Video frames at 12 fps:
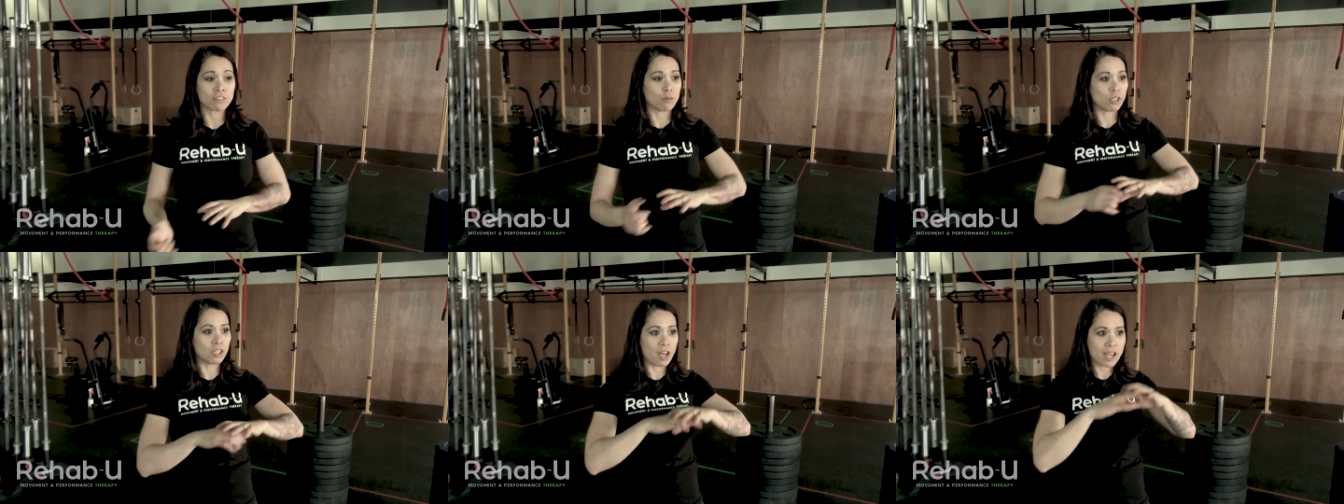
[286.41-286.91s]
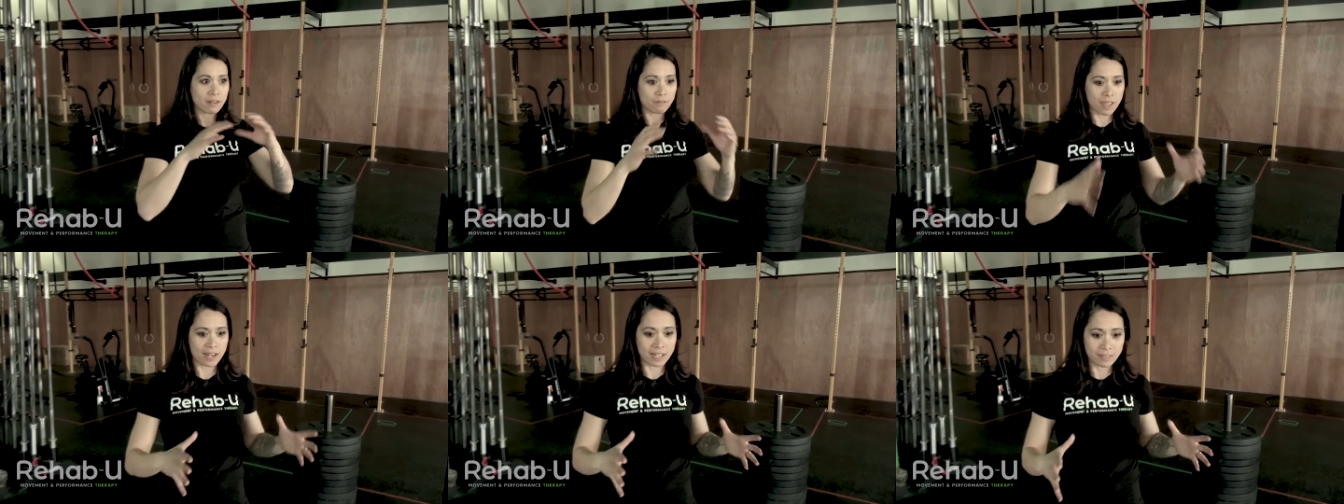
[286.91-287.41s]
So a lot of
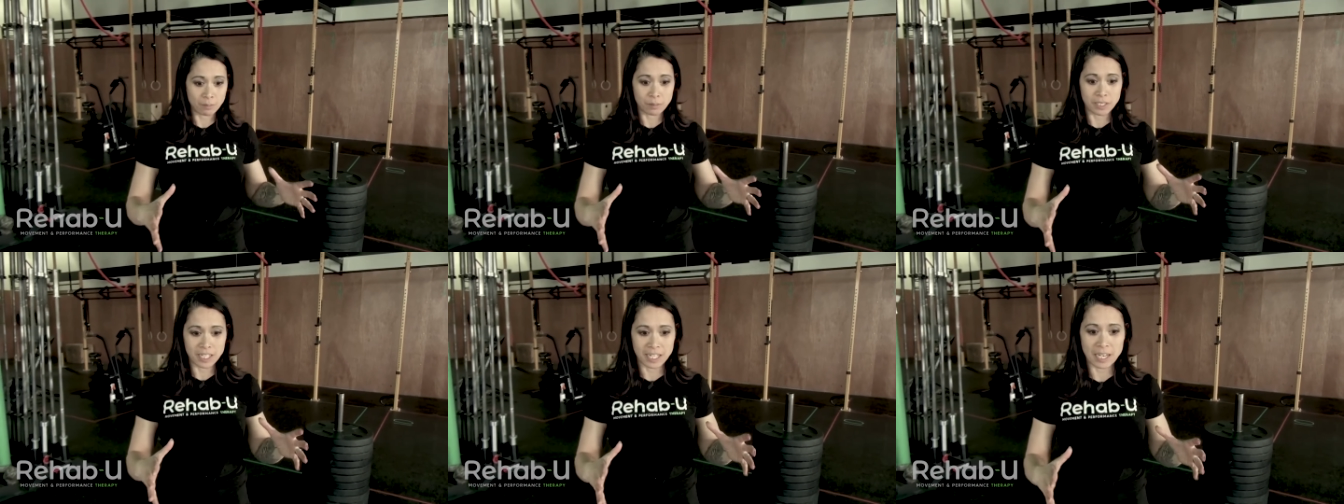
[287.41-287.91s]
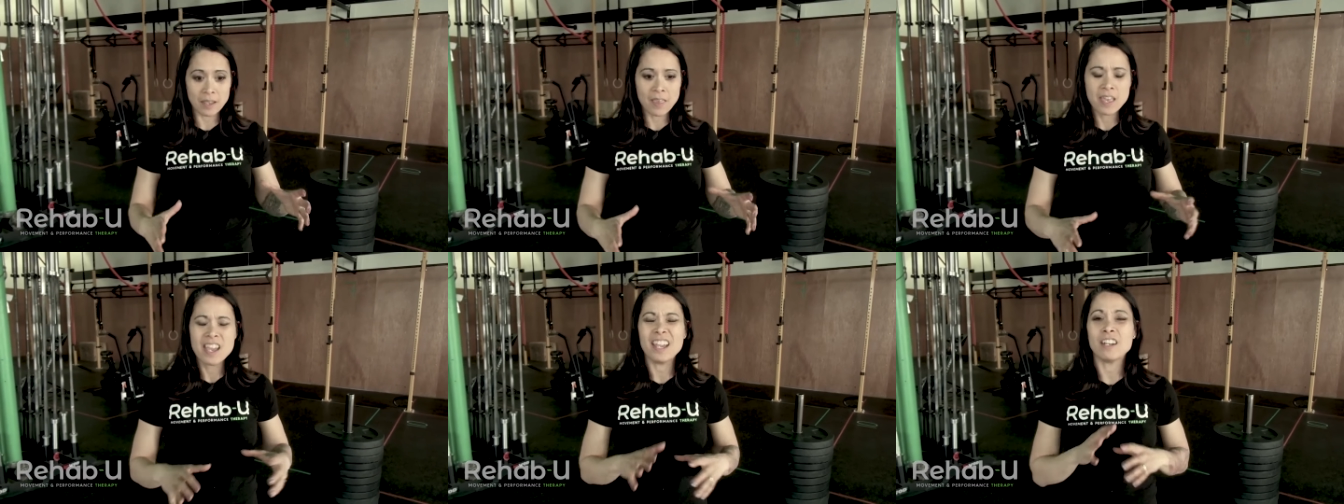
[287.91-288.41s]
that at the beginning,
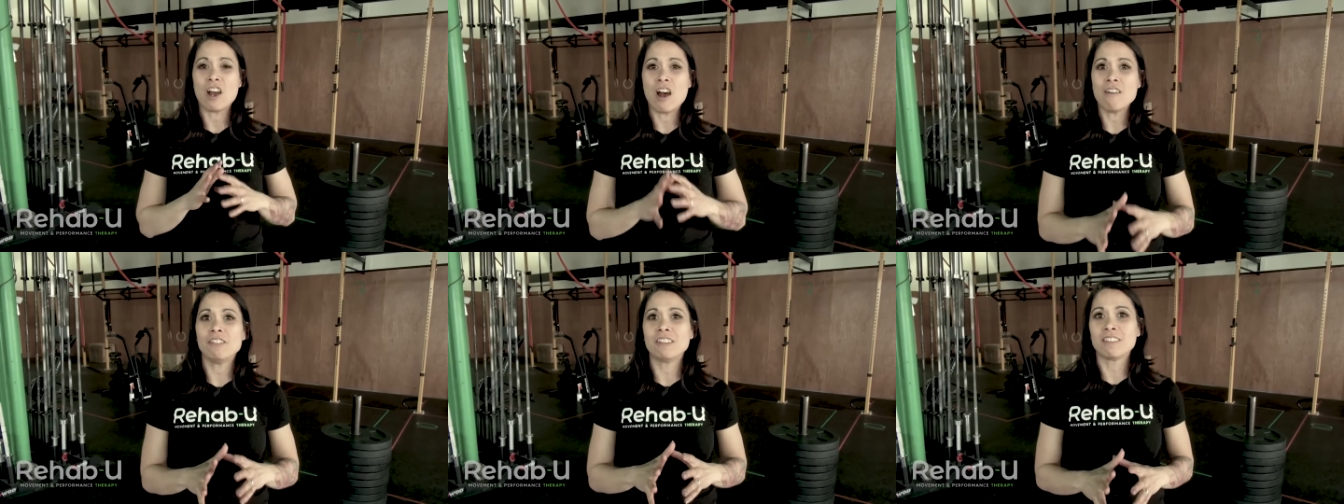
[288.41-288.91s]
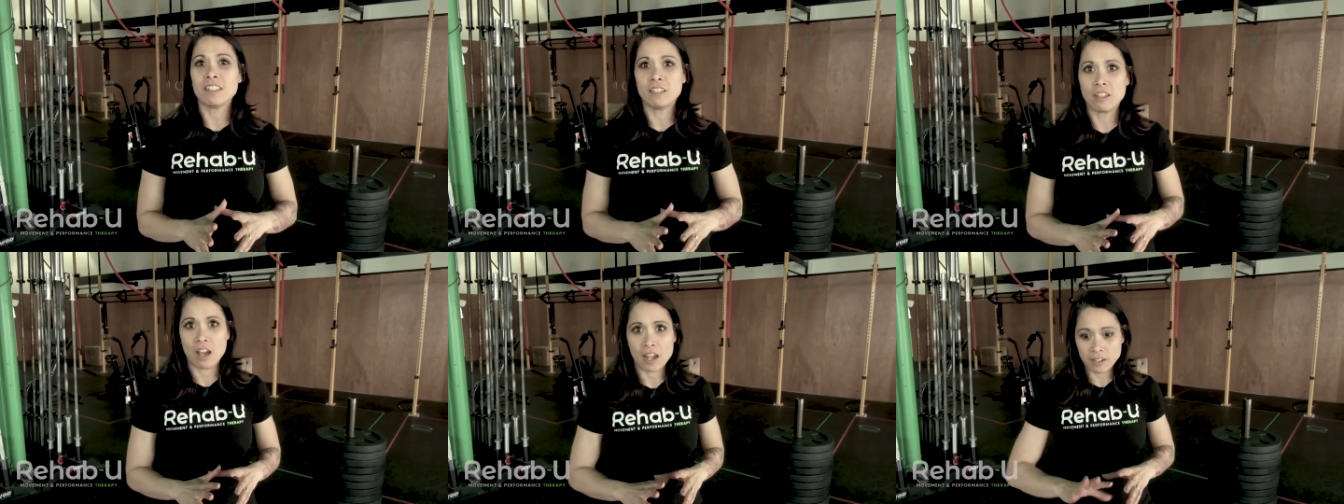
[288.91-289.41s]
and obviously a lot